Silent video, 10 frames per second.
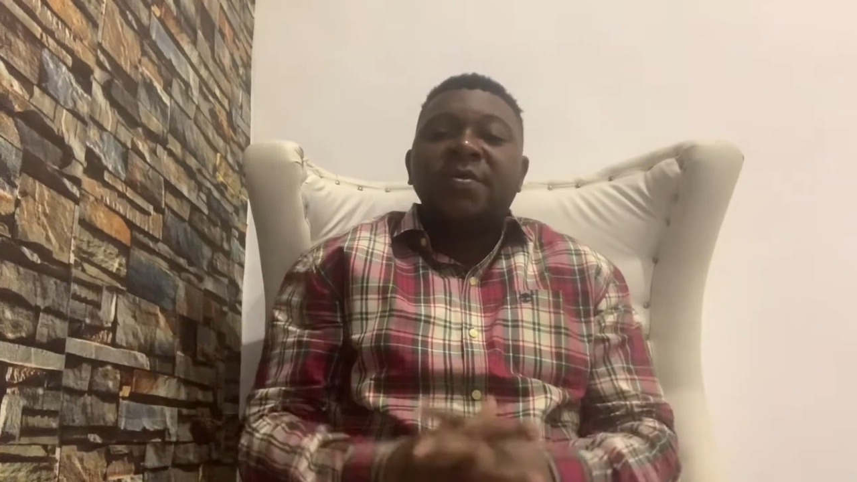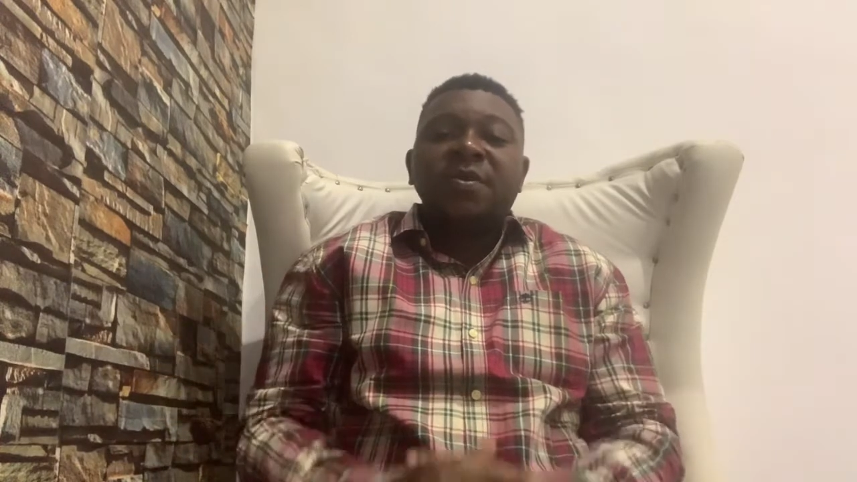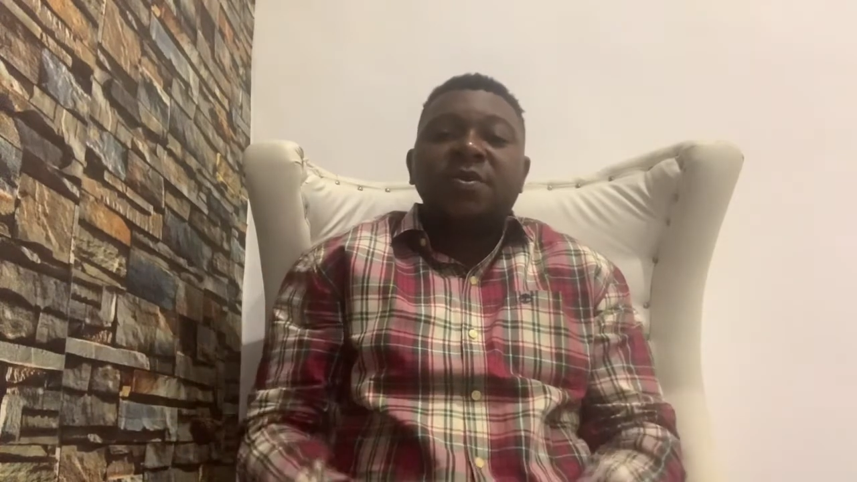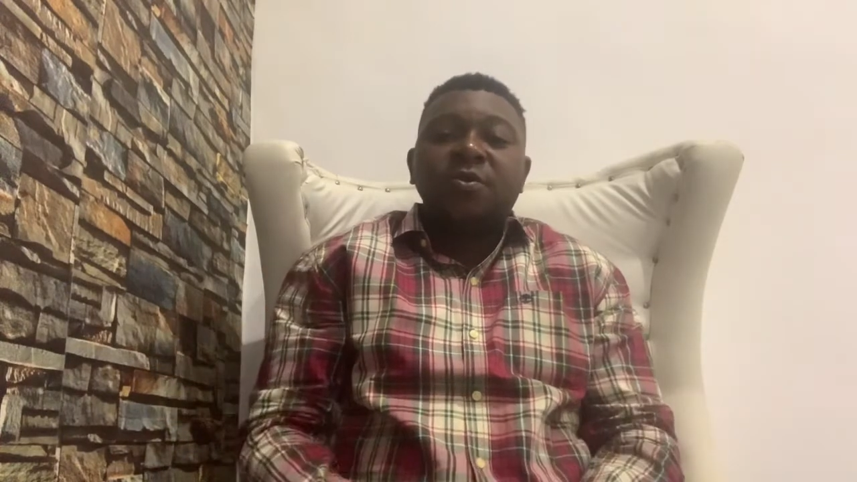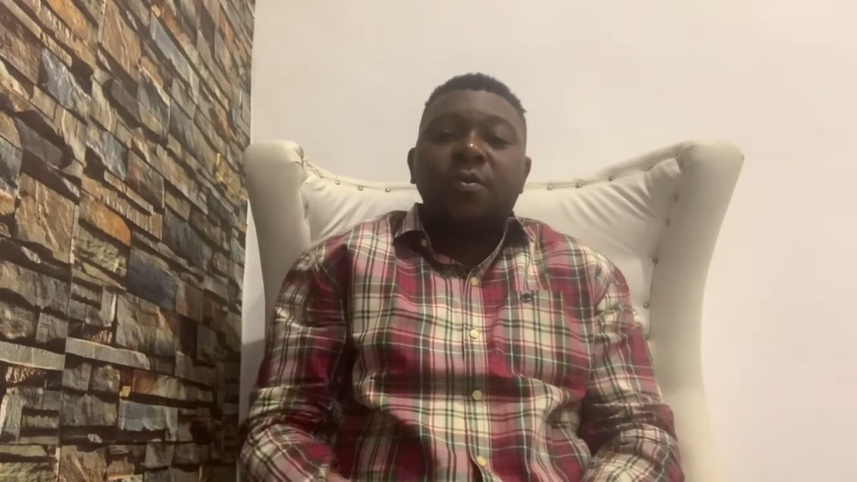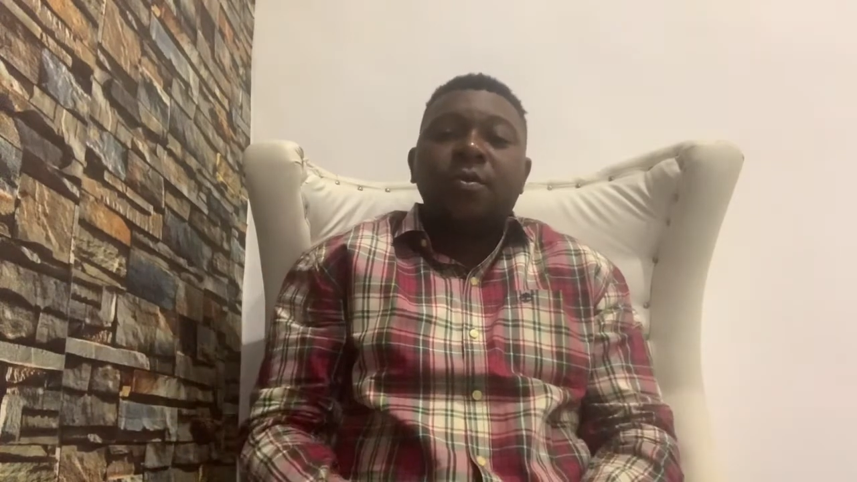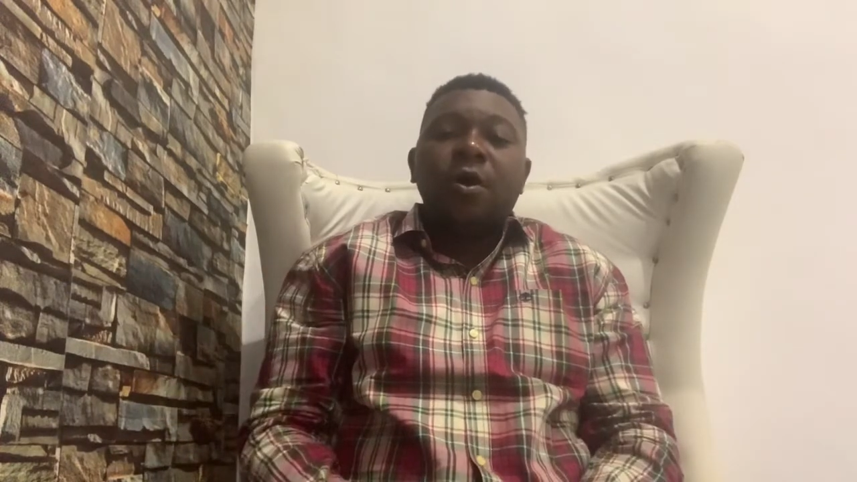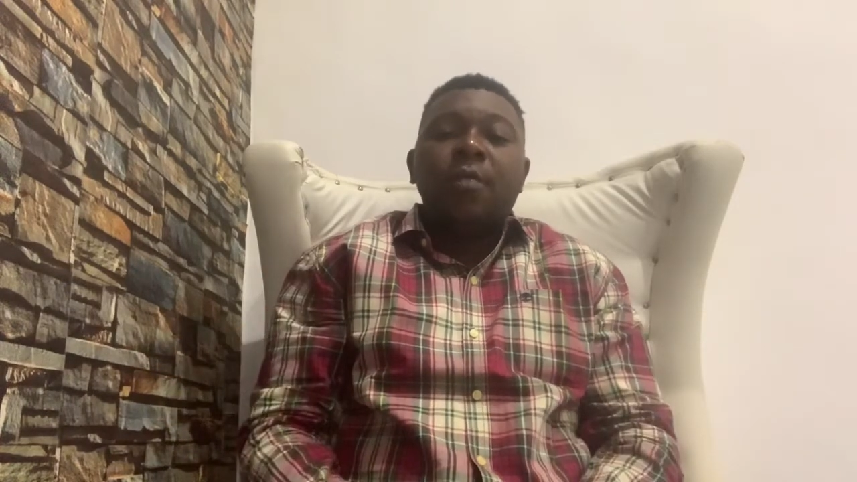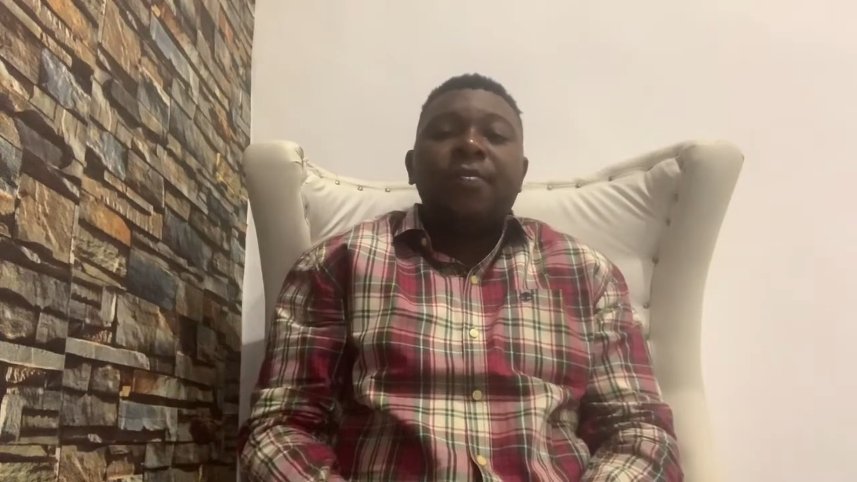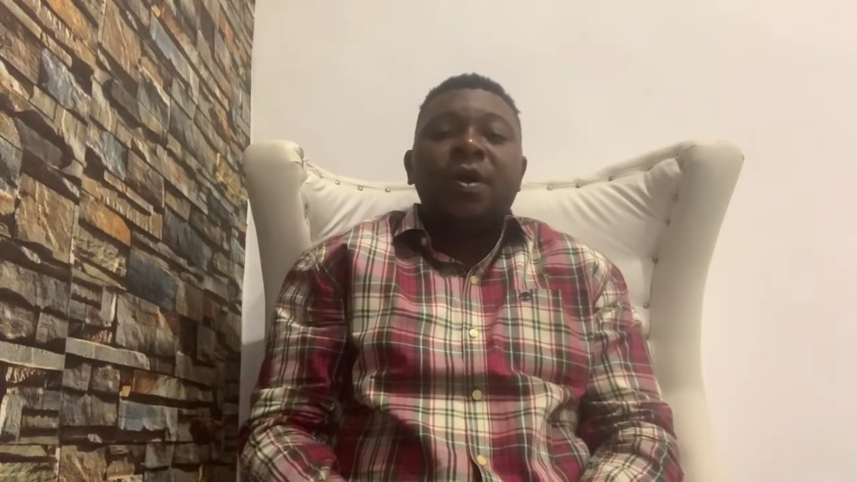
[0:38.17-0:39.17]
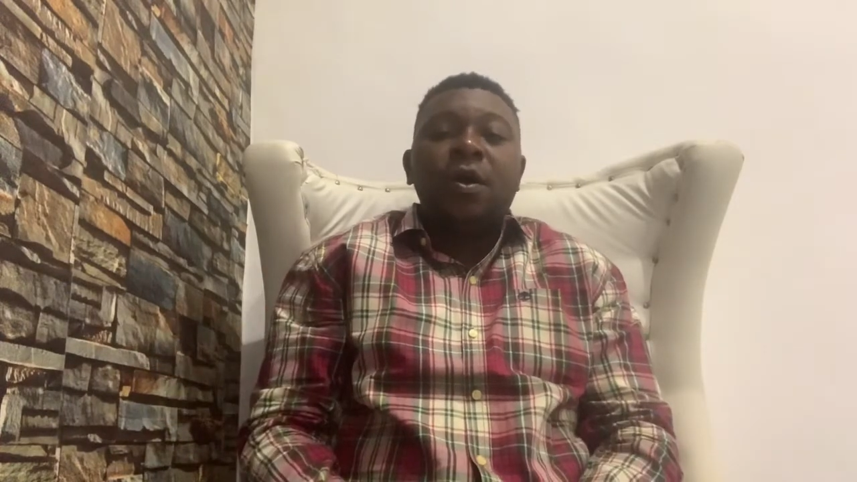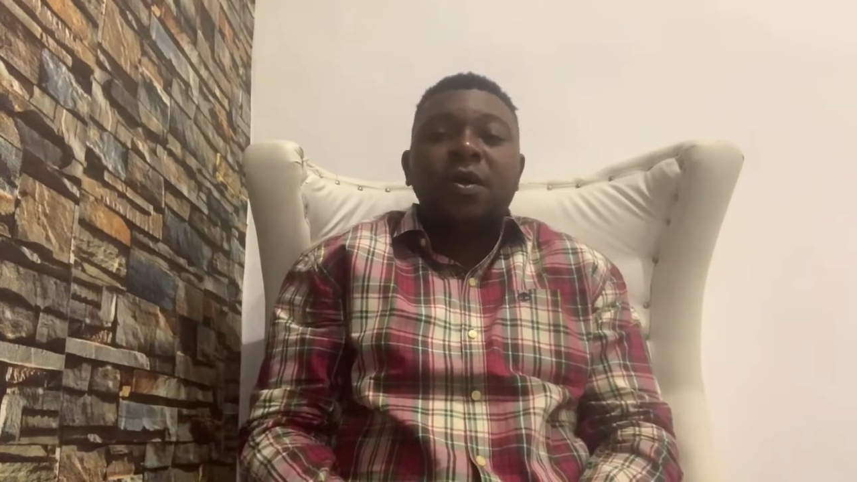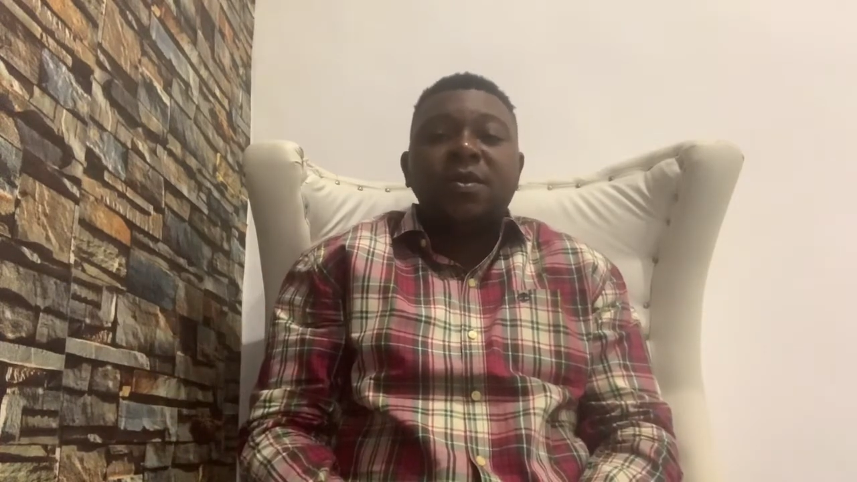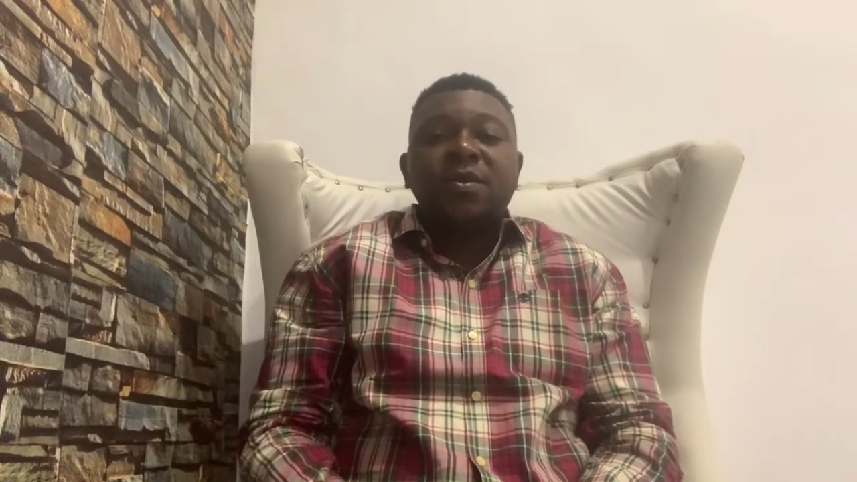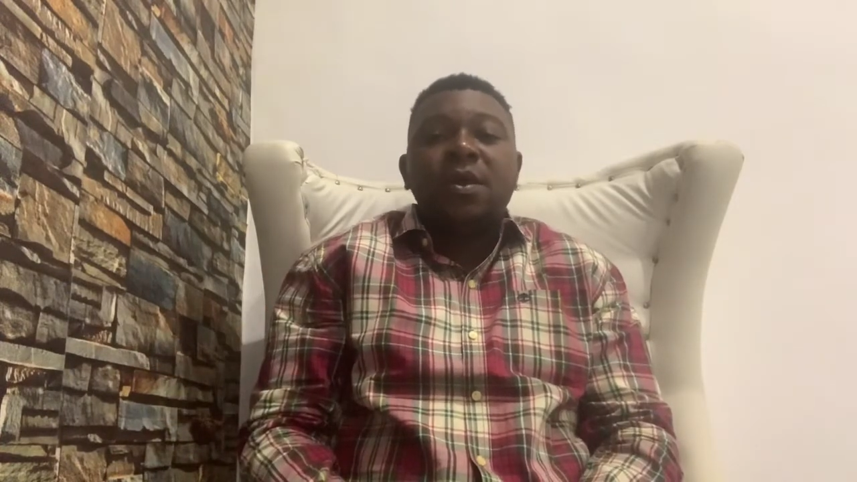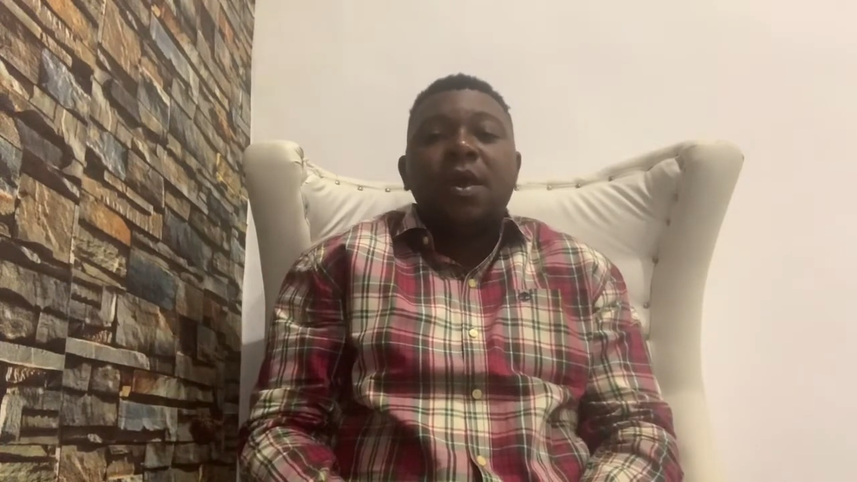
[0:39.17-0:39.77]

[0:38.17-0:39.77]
syndrome, or PCOS,